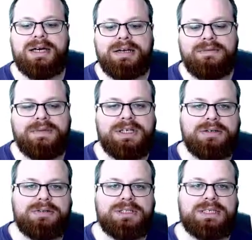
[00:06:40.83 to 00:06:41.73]
then we
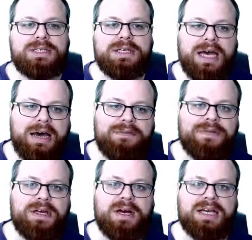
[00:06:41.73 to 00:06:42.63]
don't
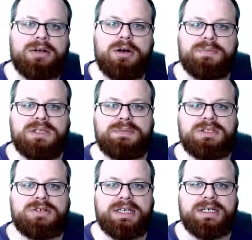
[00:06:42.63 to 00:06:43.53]
have the angle
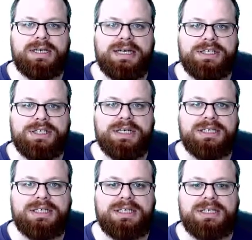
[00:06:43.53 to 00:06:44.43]
optimal triangulation
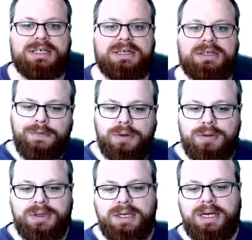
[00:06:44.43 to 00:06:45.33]
yet.
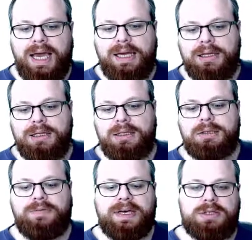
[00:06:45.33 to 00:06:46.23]
However, the
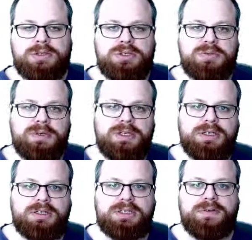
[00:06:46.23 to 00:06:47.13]
angle vectors will
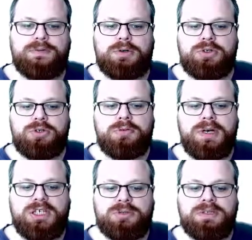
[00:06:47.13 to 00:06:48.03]
not differ too
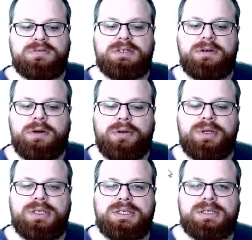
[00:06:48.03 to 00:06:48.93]
much between all
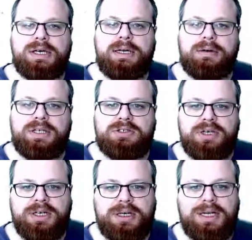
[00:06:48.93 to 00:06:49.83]
these Delaunay
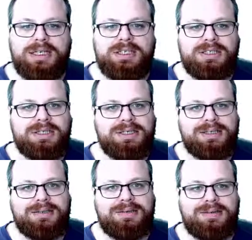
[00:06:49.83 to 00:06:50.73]
triangulations.
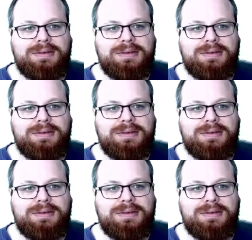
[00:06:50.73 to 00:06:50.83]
